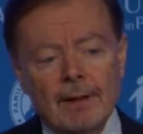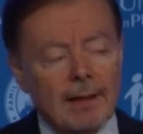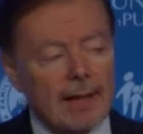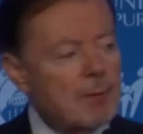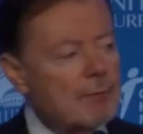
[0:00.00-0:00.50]

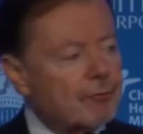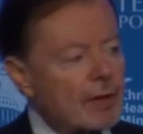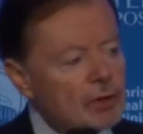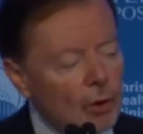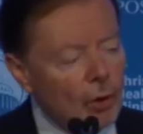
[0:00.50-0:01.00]
Now, my
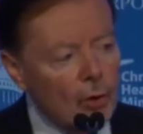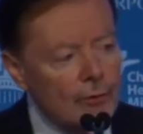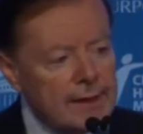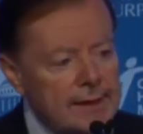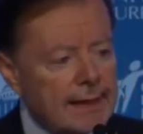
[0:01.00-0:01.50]
friends,
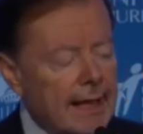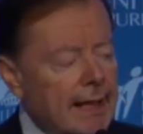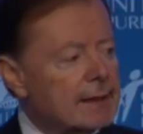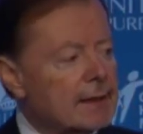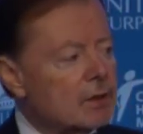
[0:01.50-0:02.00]
all these
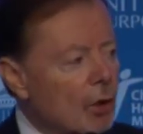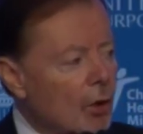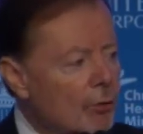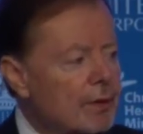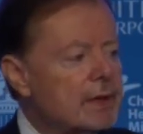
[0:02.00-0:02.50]
cases,
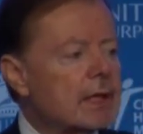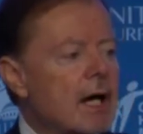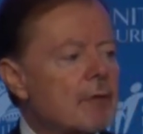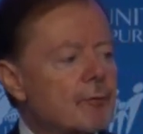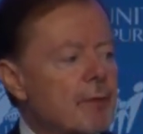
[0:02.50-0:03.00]
all these
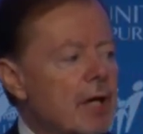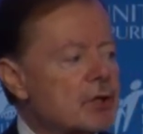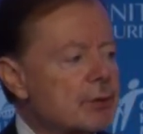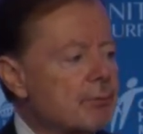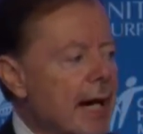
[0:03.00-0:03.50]

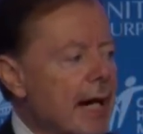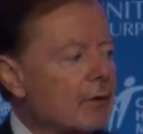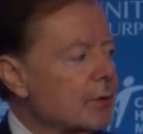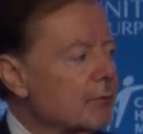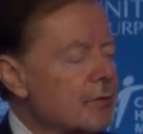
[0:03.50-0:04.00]
confirmation
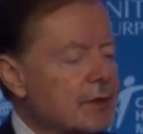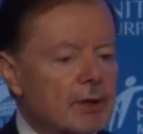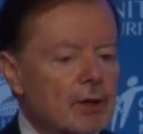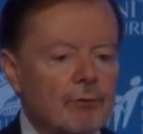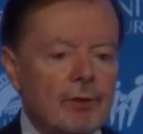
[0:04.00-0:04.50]
battles that we've
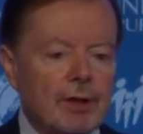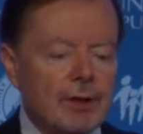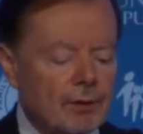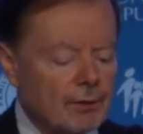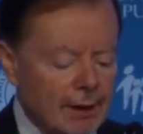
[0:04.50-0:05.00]
seen over the
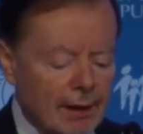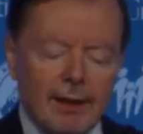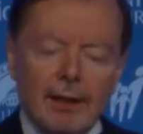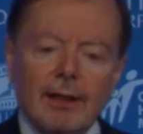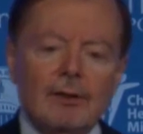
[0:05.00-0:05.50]
years,
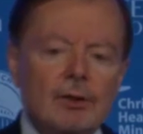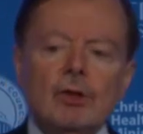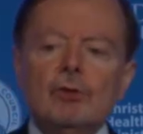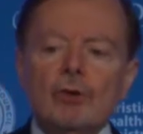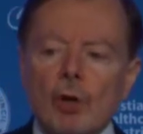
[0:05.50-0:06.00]

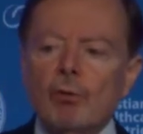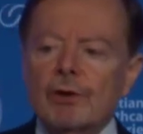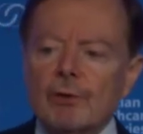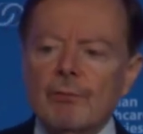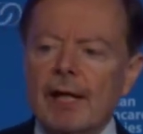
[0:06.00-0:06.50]
you know
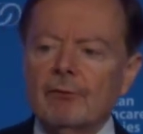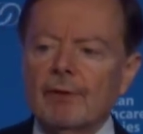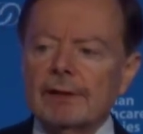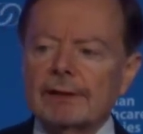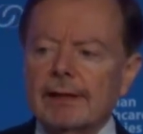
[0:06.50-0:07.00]
what the main
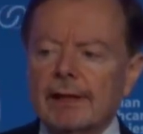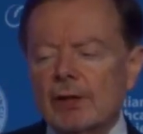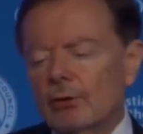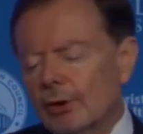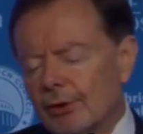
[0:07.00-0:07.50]
reason is.
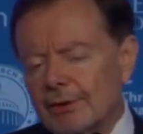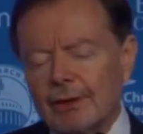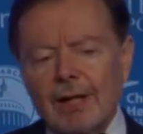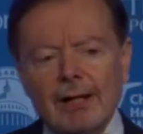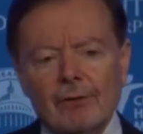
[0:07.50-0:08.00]
Oh, look, there's
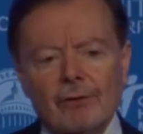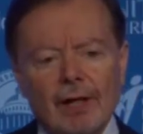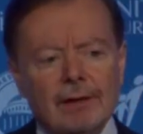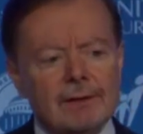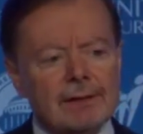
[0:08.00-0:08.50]
a lot of
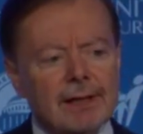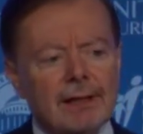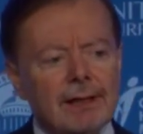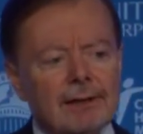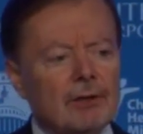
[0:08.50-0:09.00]
things
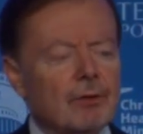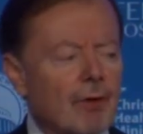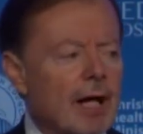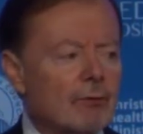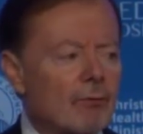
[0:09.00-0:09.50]
that
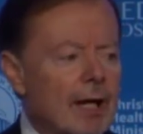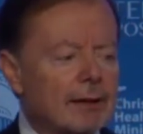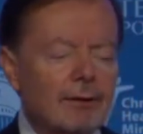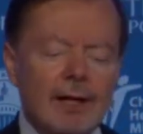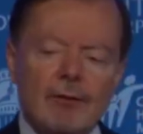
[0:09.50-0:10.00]
divide
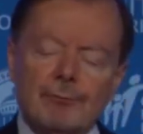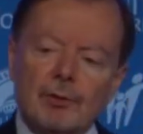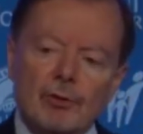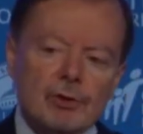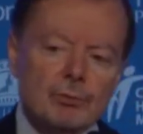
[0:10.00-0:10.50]
right and left,
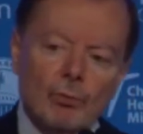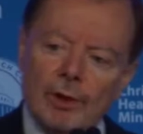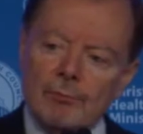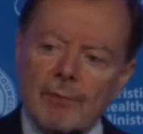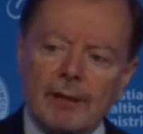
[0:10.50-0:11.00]
but there's
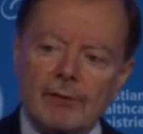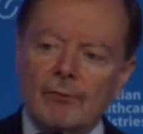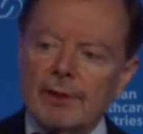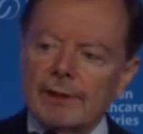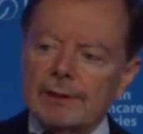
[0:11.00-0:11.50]
one main
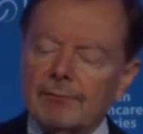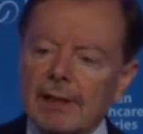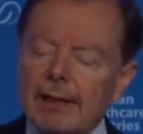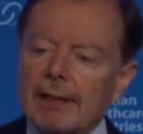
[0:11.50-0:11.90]
reason.